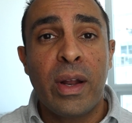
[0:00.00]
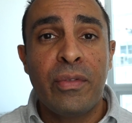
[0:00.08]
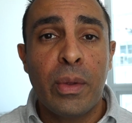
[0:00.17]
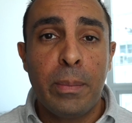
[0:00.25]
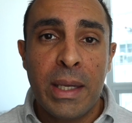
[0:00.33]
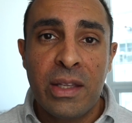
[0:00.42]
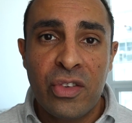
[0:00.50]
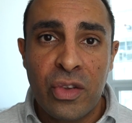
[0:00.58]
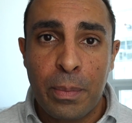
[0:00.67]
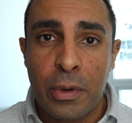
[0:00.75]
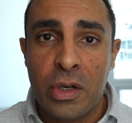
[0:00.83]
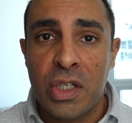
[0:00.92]
have the means to
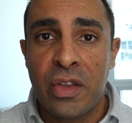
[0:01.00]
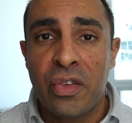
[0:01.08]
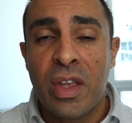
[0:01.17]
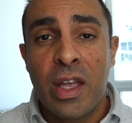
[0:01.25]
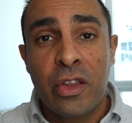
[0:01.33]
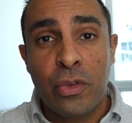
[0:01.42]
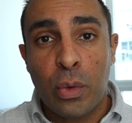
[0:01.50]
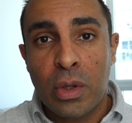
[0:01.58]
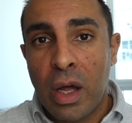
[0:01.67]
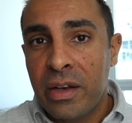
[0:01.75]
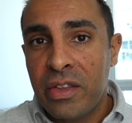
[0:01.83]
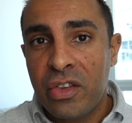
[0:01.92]
purchase. So a
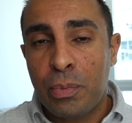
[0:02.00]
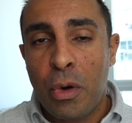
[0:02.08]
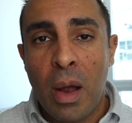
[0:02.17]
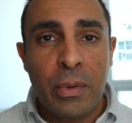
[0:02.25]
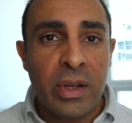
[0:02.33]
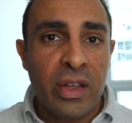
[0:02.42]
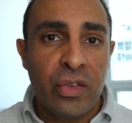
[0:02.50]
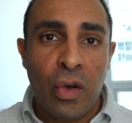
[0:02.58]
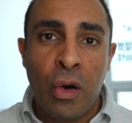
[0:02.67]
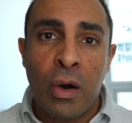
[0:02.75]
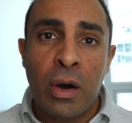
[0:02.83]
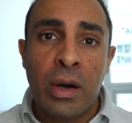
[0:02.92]
lot of these properties
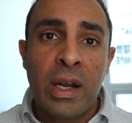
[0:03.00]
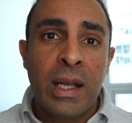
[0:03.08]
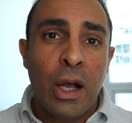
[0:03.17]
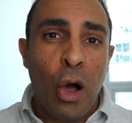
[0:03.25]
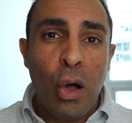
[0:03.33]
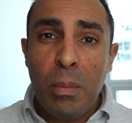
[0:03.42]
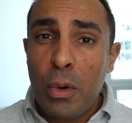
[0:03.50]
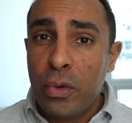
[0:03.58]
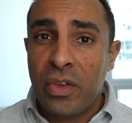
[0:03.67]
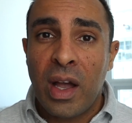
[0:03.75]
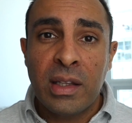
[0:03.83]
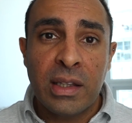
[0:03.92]
are almost
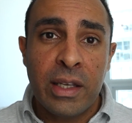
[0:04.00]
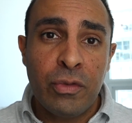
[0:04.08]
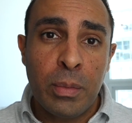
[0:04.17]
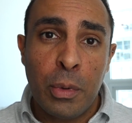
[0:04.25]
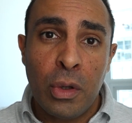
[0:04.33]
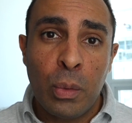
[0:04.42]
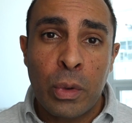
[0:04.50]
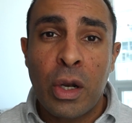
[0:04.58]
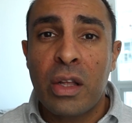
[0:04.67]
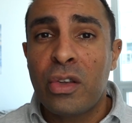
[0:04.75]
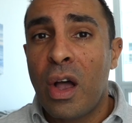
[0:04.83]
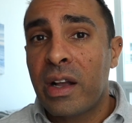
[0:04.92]
unlivable. We're
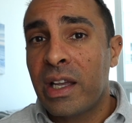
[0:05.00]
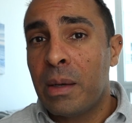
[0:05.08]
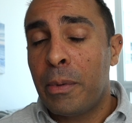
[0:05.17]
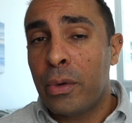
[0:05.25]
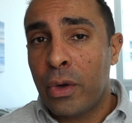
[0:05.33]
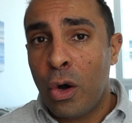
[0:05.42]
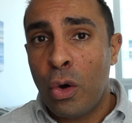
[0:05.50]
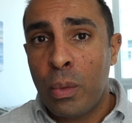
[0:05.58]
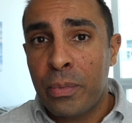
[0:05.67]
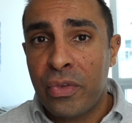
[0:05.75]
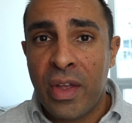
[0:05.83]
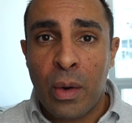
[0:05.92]
not talking about
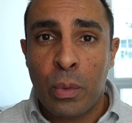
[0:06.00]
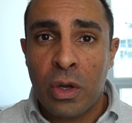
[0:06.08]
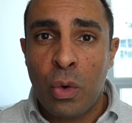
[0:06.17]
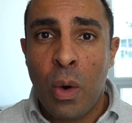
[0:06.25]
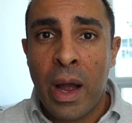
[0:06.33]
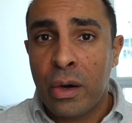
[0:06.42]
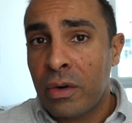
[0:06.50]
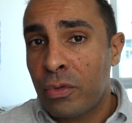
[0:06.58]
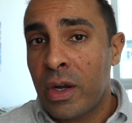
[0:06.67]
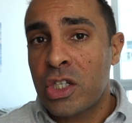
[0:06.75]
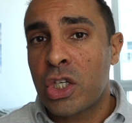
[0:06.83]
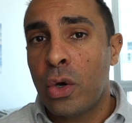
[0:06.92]
homes that require a
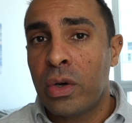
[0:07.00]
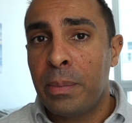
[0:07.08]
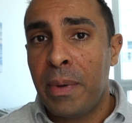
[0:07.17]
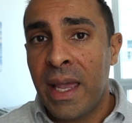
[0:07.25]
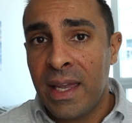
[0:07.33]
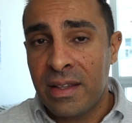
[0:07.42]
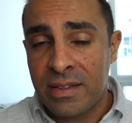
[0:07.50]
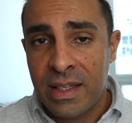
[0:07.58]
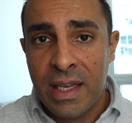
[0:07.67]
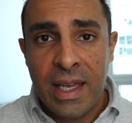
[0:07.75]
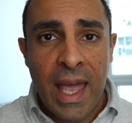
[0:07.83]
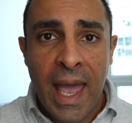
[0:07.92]
fresh coat of paint
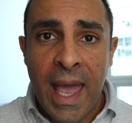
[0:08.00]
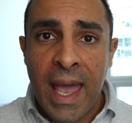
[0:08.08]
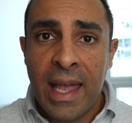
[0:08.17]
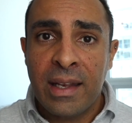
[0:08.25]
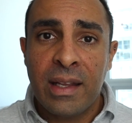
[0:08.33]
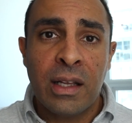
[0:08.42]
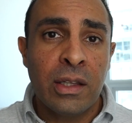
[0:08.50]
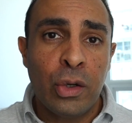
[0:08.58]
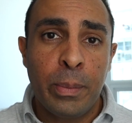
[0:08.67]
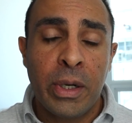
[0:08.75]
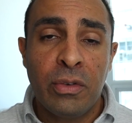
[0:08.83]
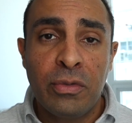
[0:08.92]
and a little
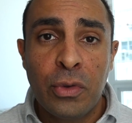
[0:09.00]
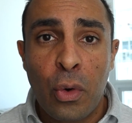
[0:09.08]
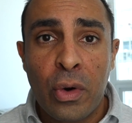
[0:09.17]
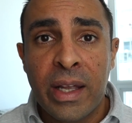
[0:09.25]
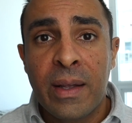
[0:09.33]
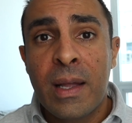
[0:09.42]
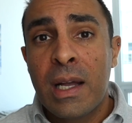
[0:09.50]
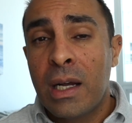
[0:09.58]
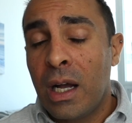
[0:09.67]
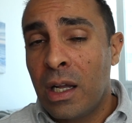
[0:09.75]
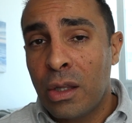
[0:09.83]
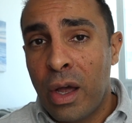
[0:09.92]
bit of flooring.
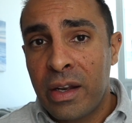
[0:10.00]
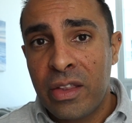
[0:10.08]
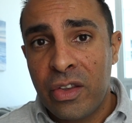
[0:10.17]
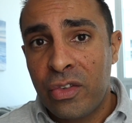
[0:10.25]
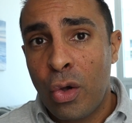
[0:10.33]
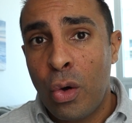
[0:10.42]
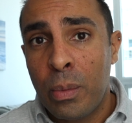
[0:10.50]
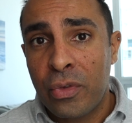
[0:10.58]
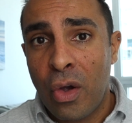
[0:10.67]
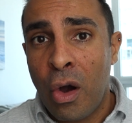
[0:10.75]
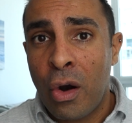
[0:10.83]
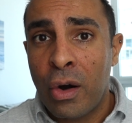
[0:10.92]
A lot of these homes
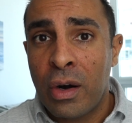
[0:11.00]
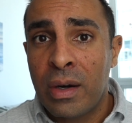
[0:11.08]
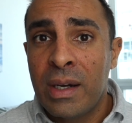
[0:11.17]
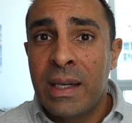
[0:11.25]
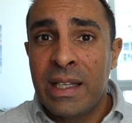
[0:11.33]
are,